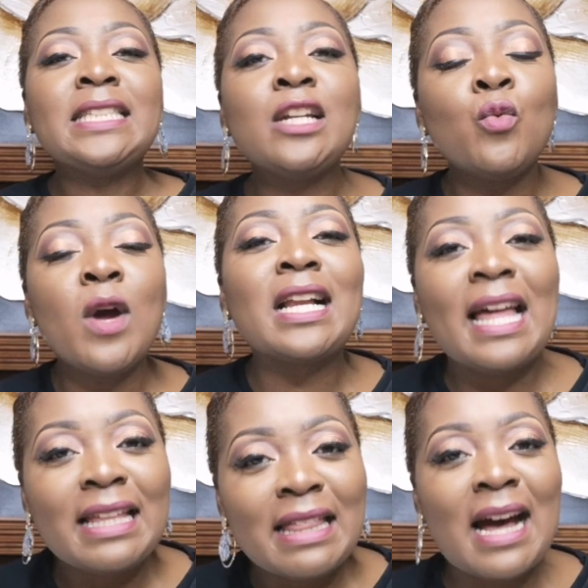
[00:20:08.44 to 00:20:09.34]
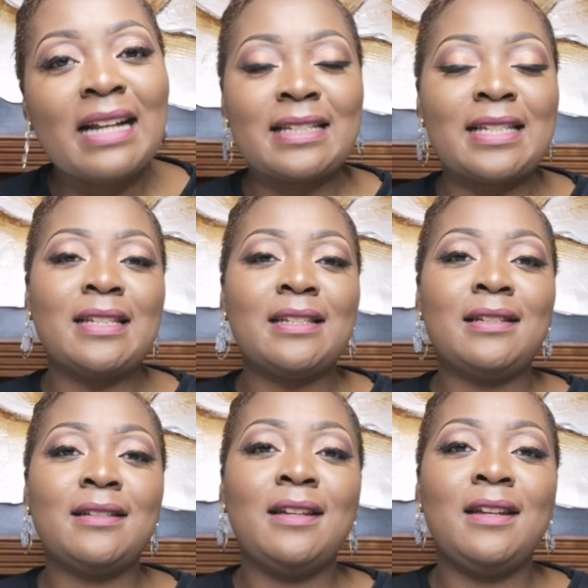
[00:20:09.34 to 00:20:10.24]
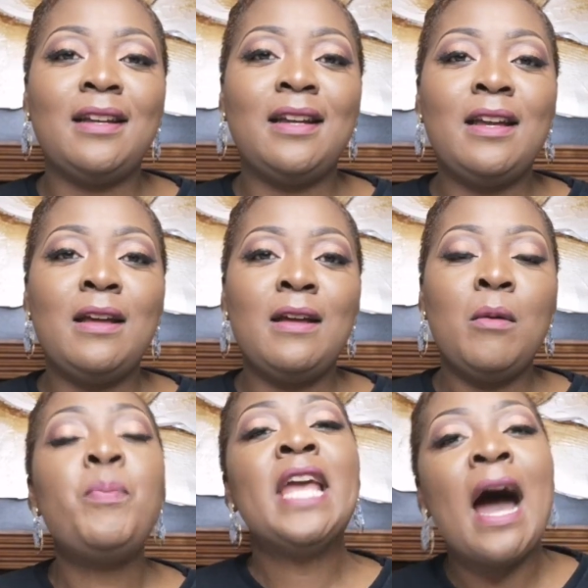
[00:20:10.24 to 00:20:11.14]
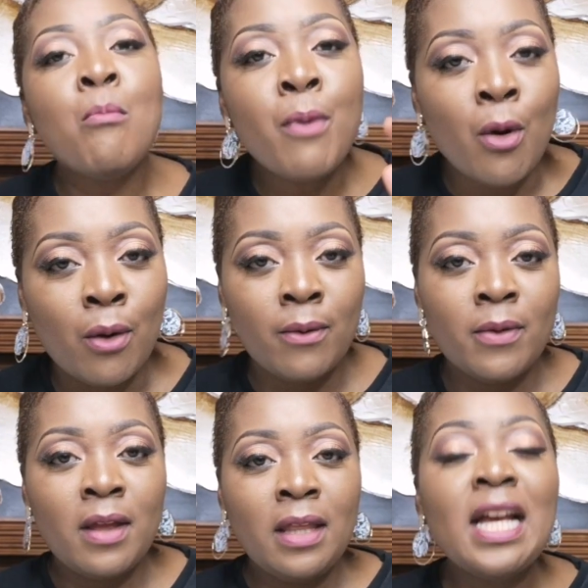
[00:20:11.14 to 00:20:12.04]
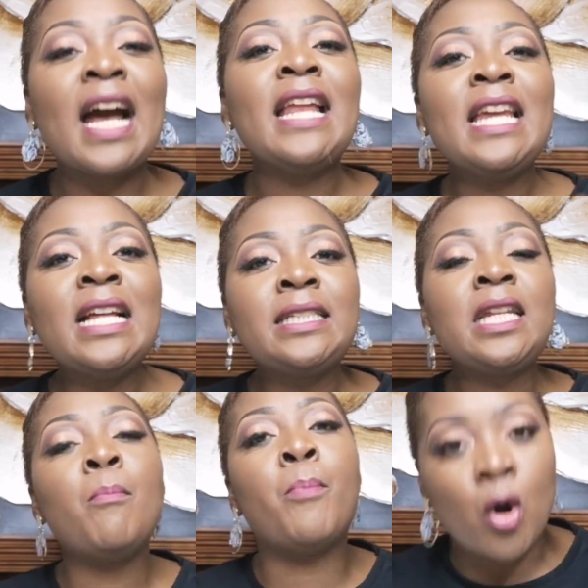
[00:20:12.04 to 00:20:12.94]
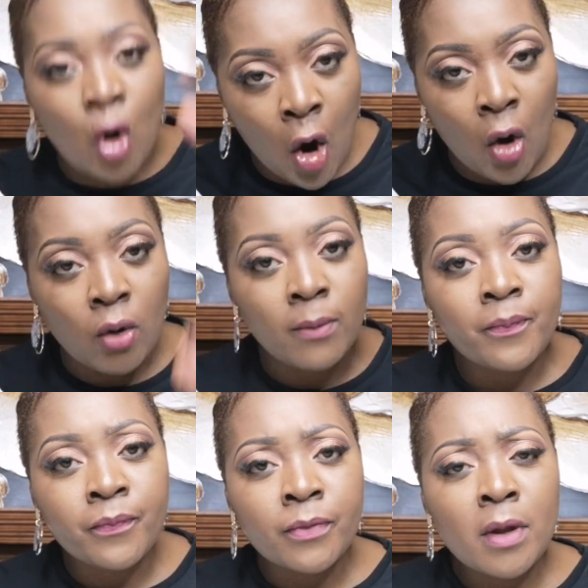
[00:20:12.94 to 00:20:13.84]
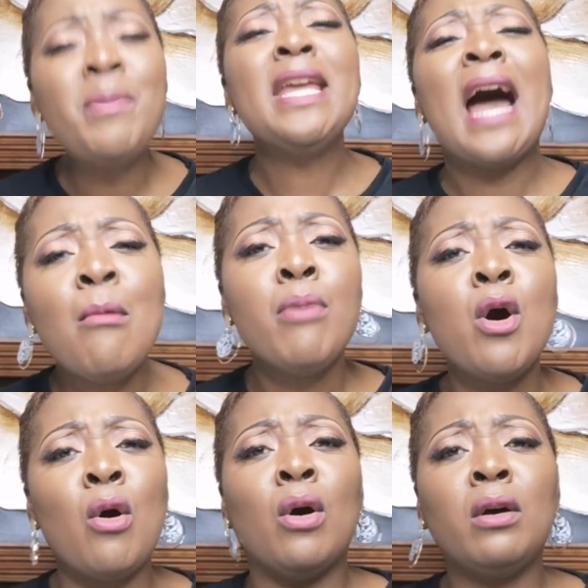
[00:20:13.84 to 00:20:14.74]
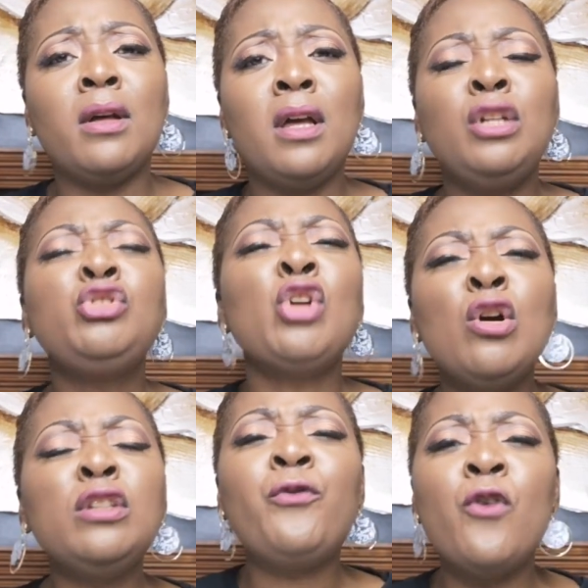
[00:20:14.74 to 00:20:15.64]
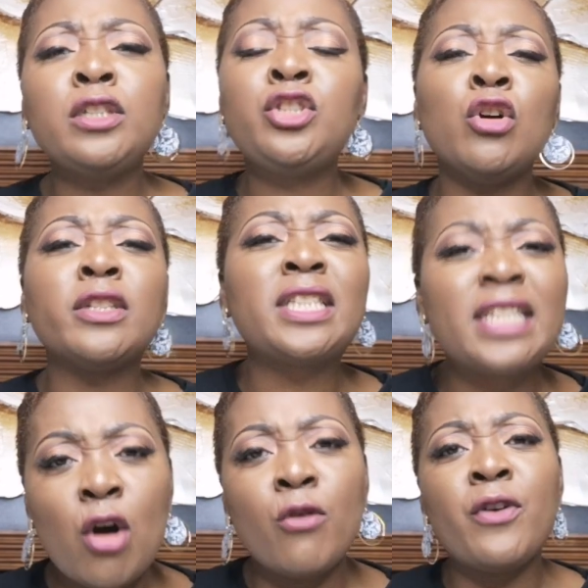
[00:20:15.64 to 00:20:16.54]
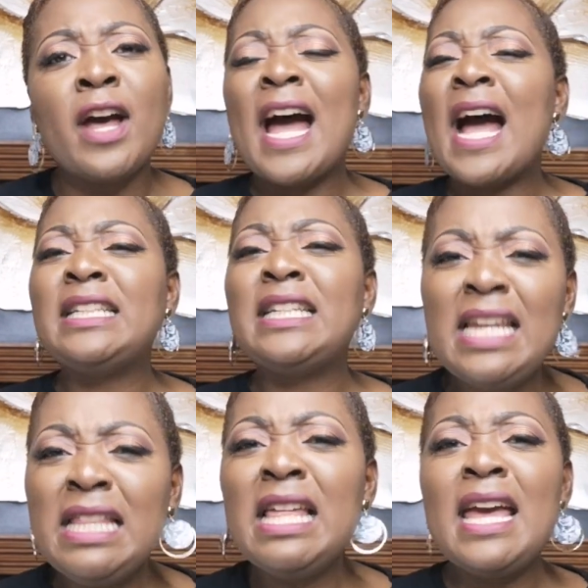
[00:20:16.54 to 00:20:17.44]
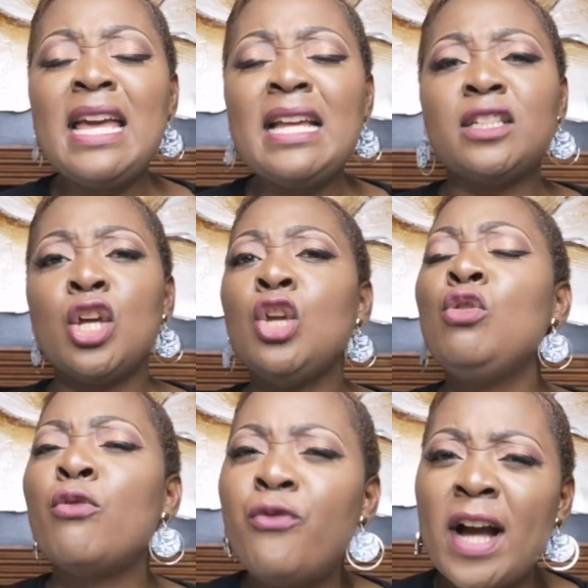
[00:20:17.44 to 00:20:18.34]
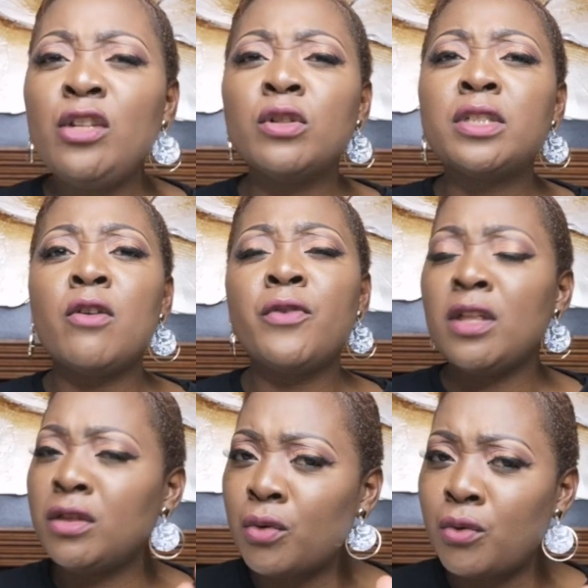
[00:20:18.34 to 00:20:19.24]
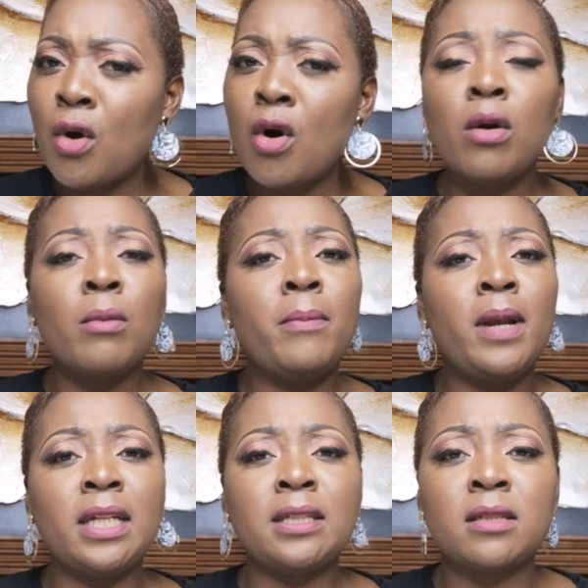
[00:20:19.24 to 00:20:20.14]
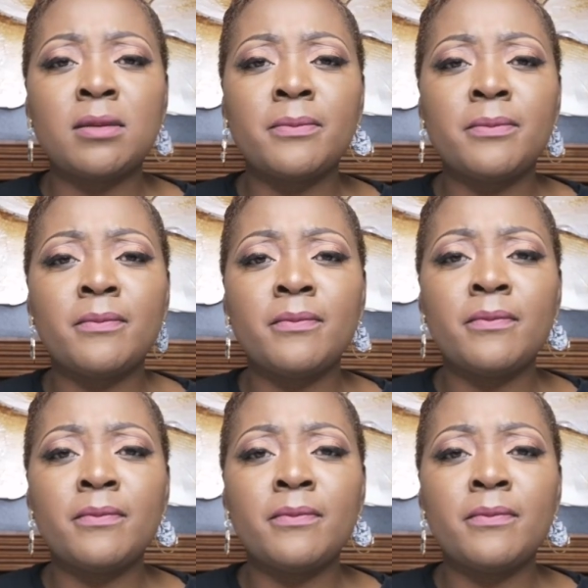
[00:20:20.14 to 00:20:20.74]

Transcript: It doesn't work like that. Be humble. The Ghanaians say boko. Be humble. Don't force yourself, and in the end, you find yourself in the wrong place.